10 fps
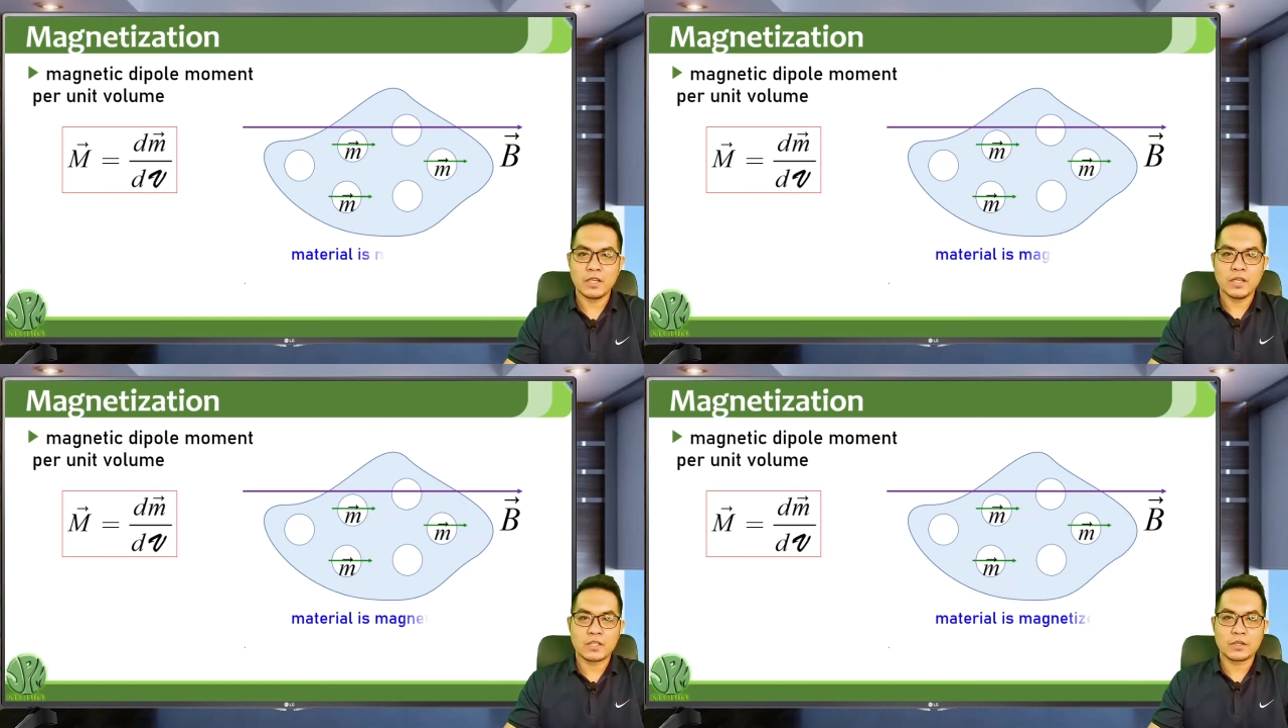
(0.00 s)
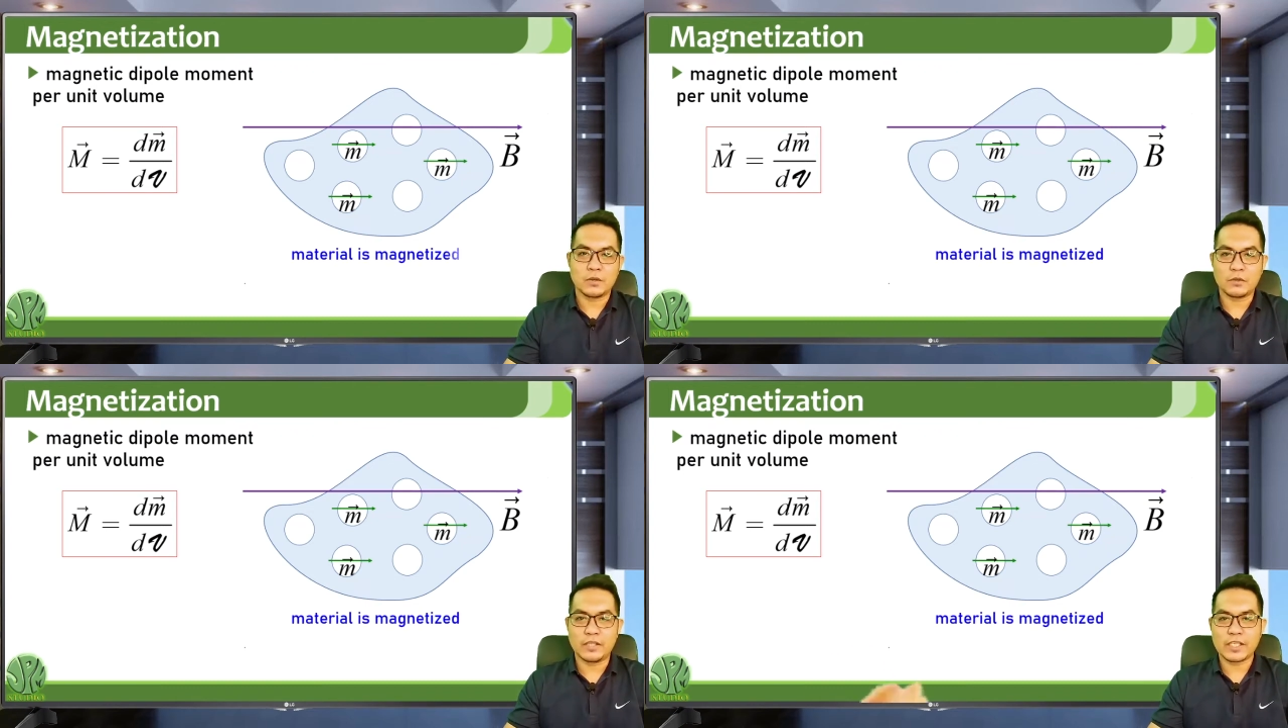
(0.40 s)

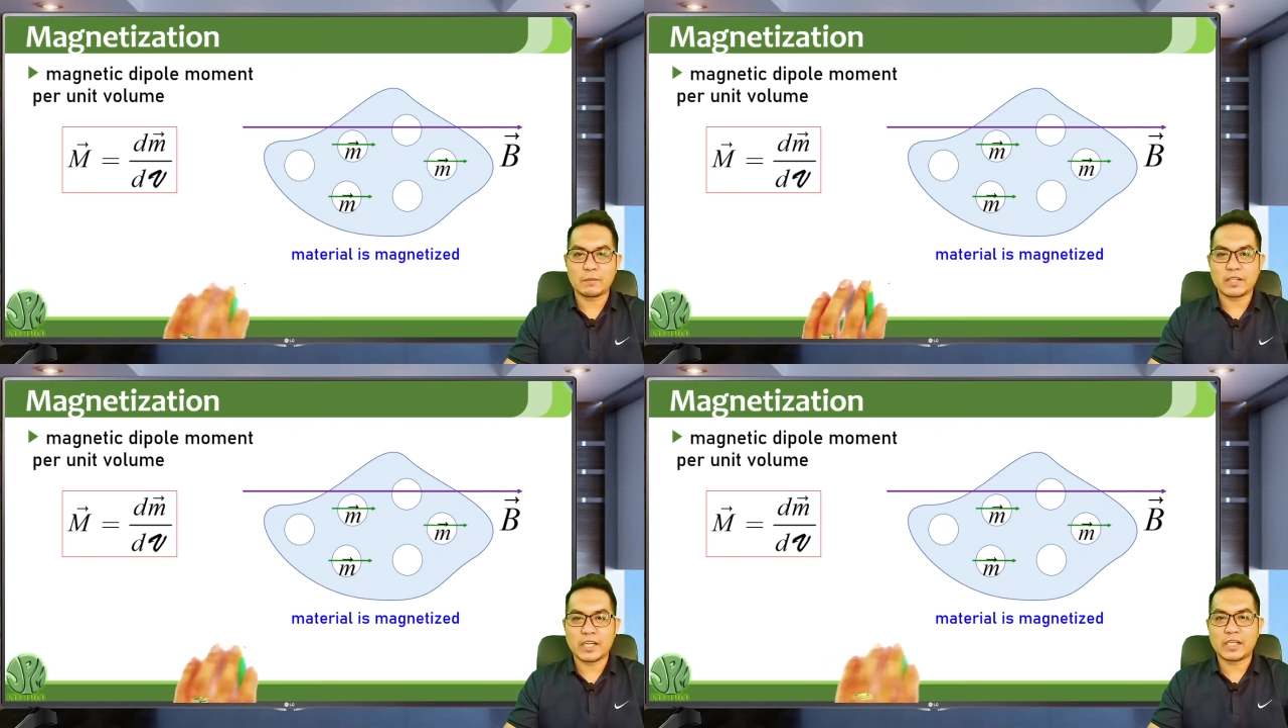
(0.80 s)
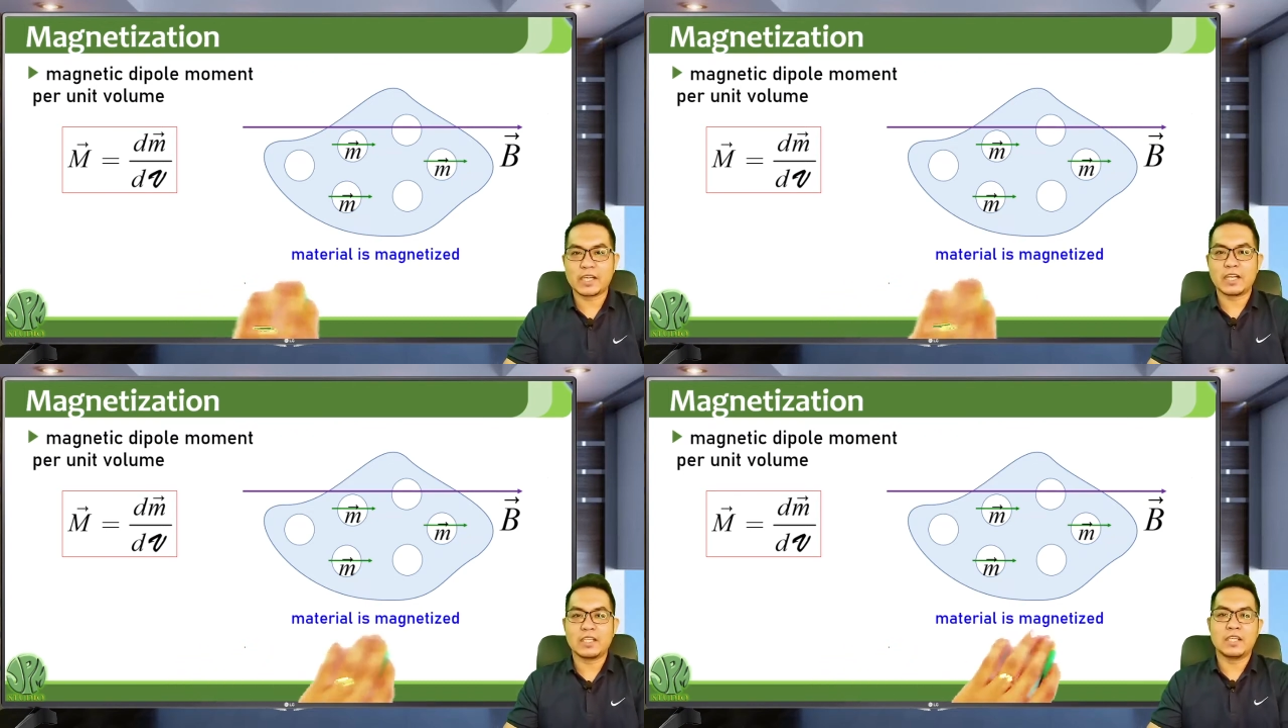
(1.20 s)
So this
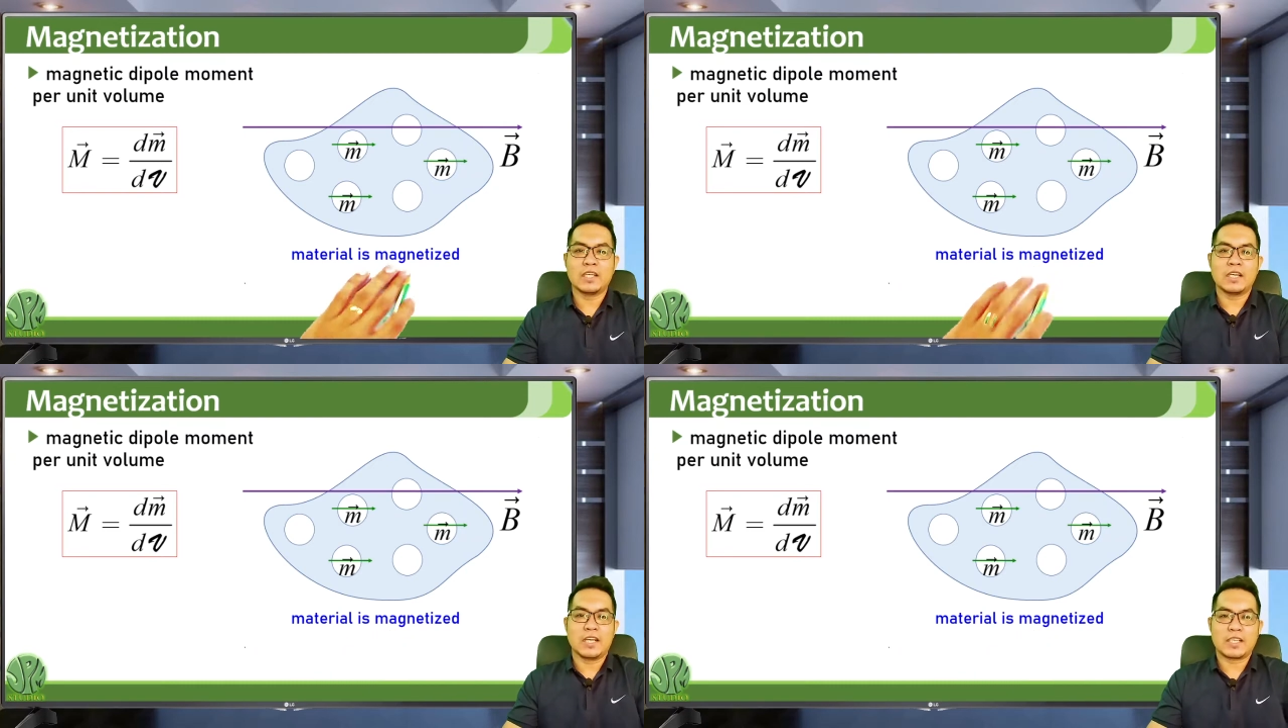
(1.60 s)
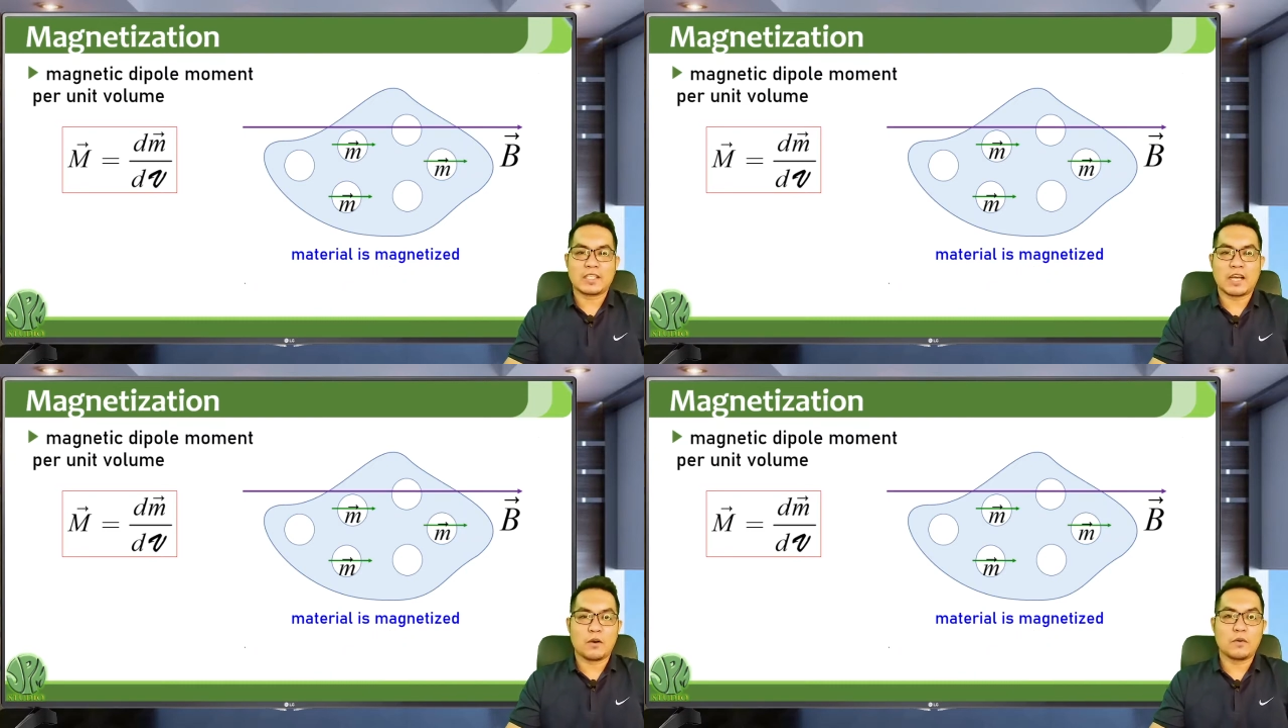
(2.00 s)
material is
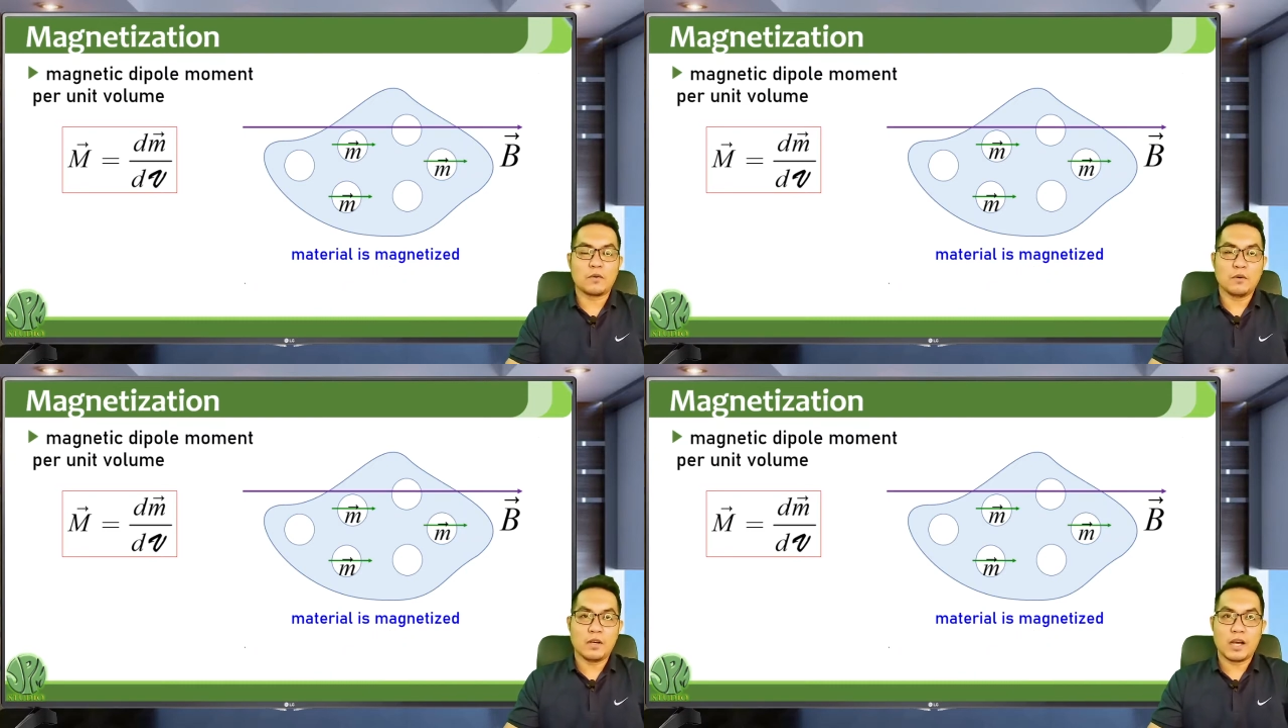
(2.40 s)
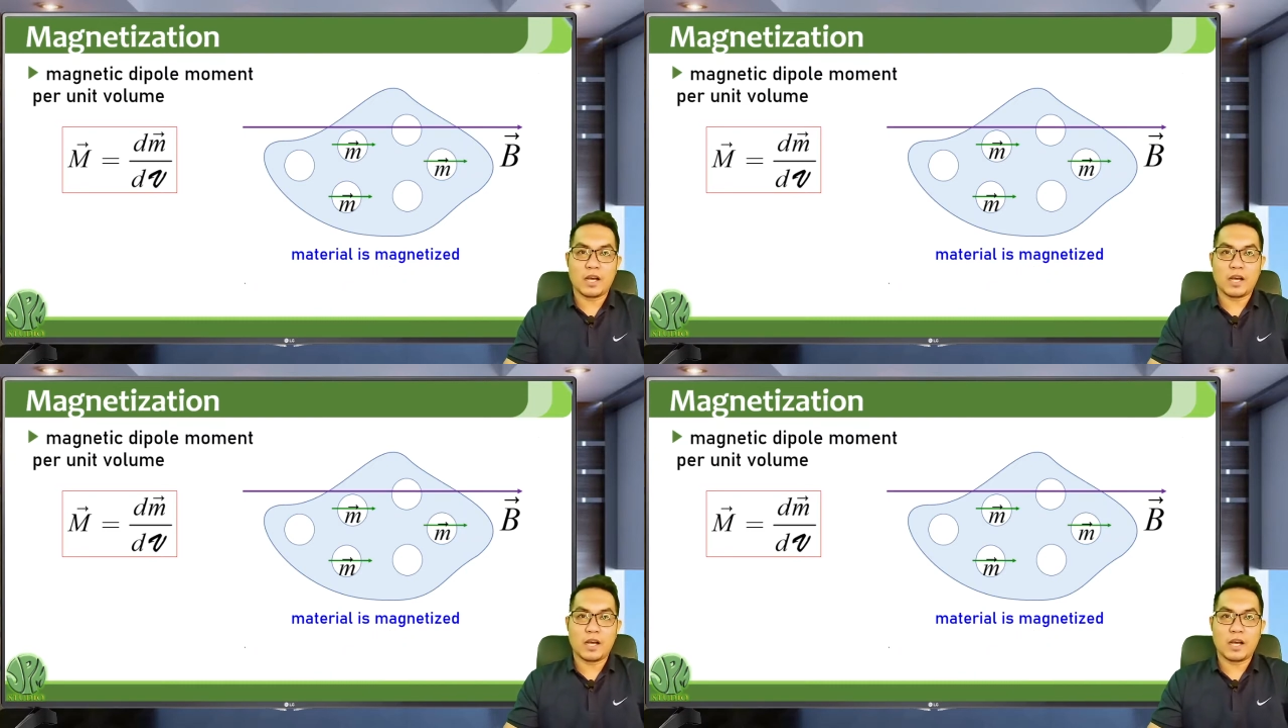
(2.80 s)
now